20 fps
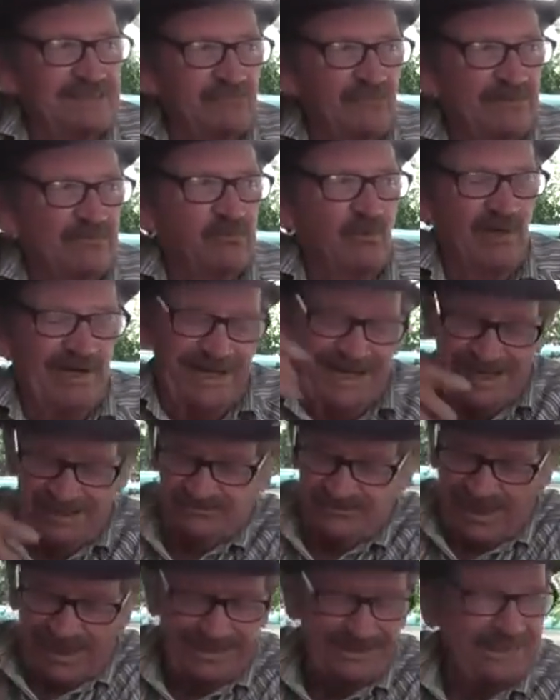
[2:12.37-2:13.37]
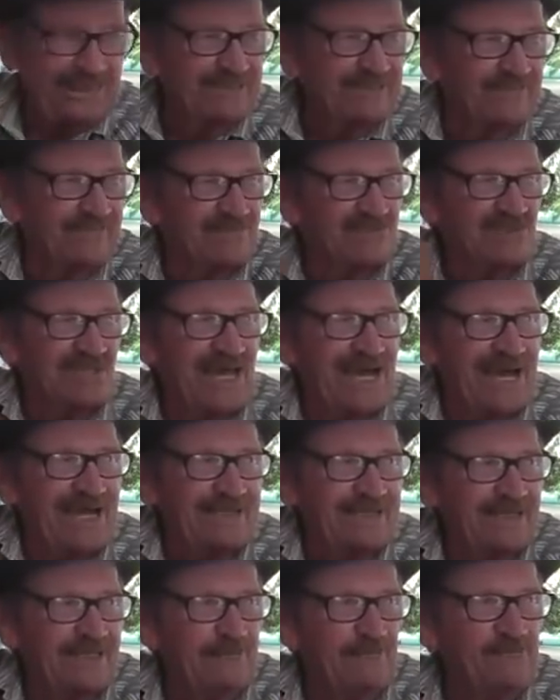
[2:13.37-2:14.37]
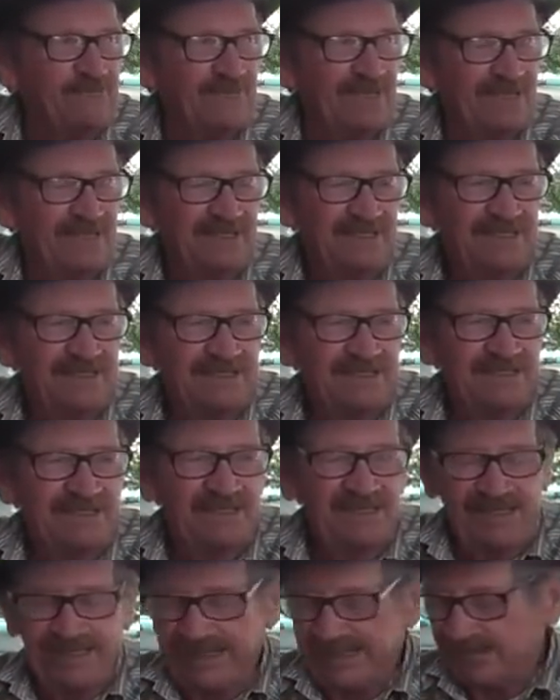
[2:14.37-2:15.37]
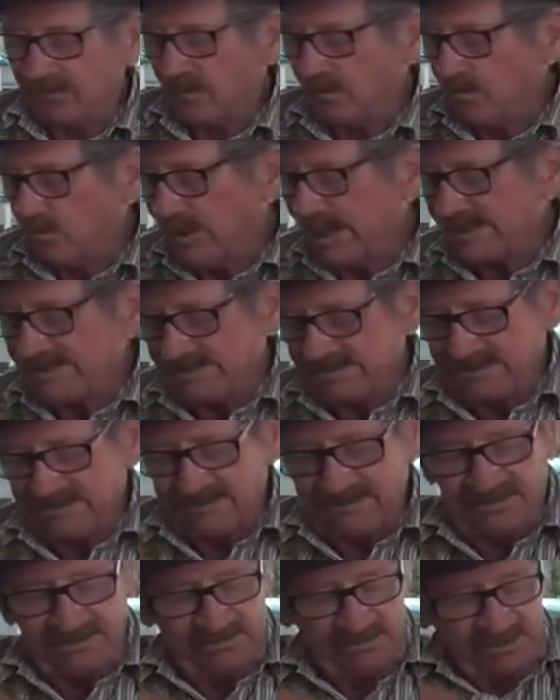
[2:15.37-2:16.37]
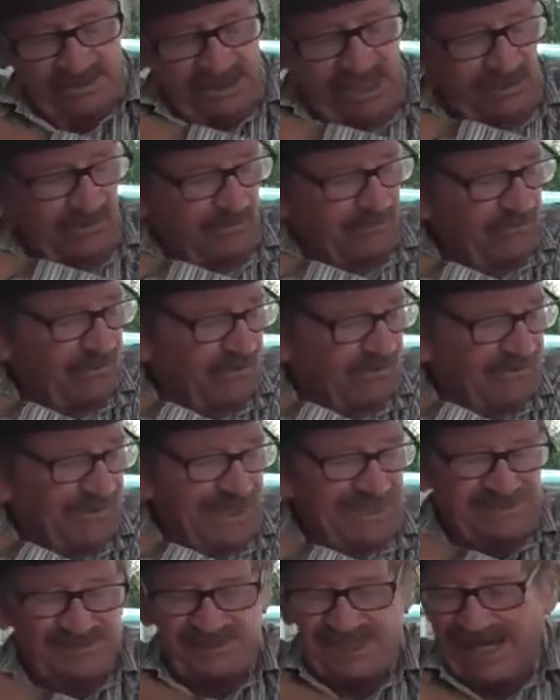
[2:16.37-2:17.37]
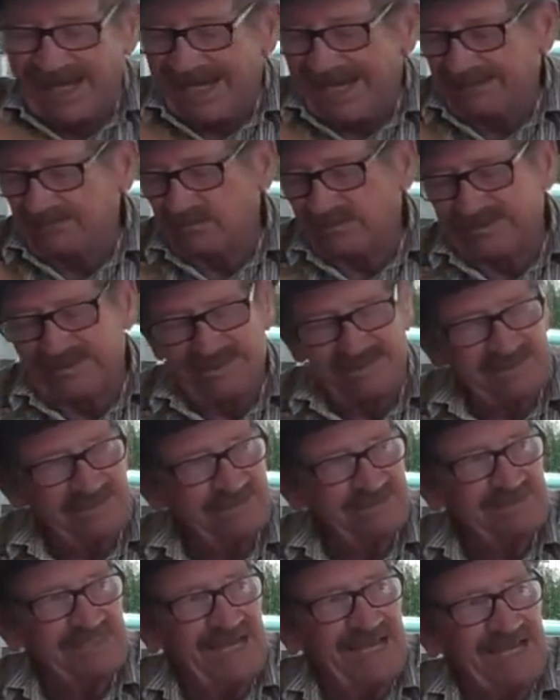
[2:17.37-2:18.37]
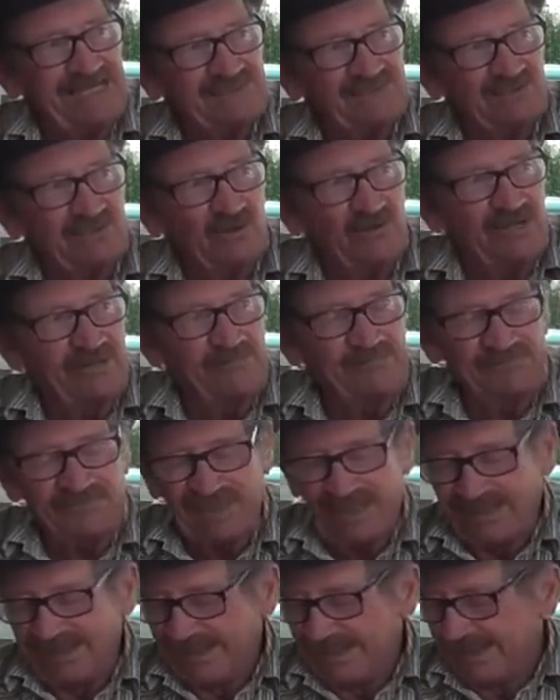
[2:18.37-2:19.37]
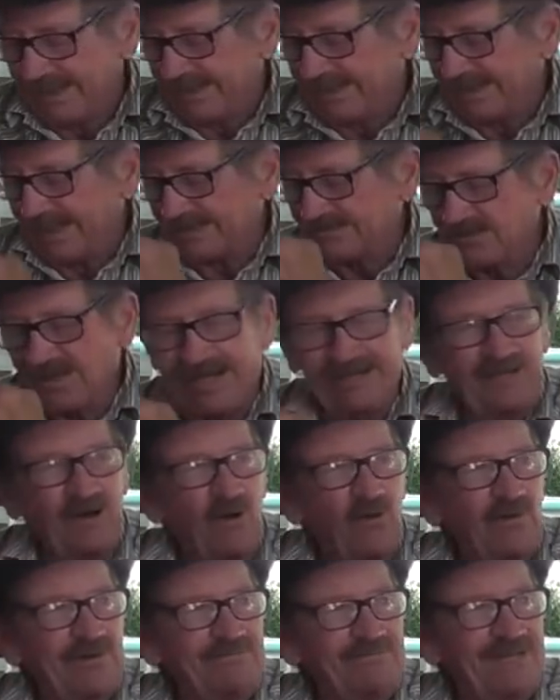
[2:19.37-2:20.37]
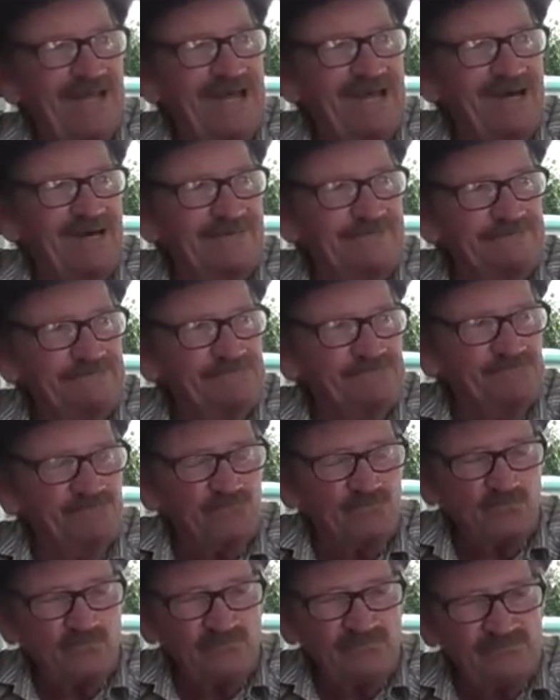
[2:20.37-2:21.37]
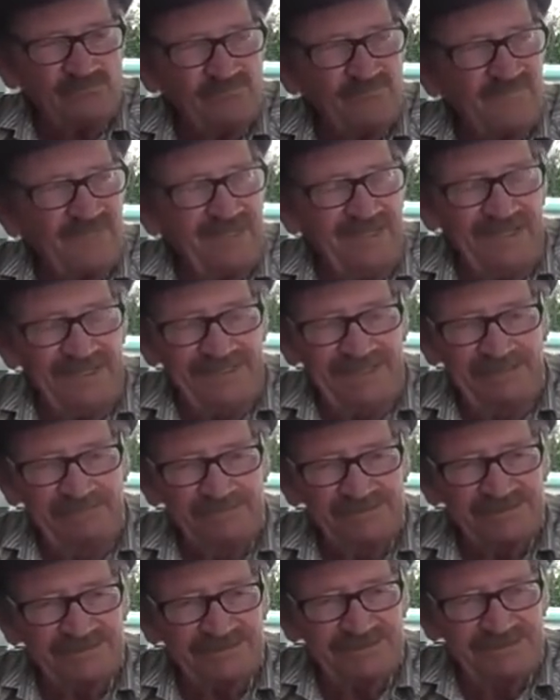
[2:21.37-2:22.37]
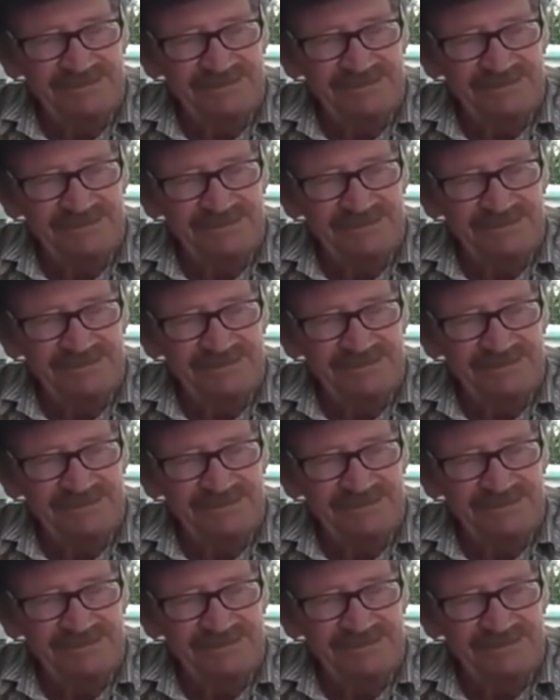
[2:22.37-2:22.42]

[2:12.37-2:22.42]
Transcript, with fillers: with one hand trying to gather the slack up. And old Wes got over on that side with his ass to him. And I was trying to hold him down. And he was,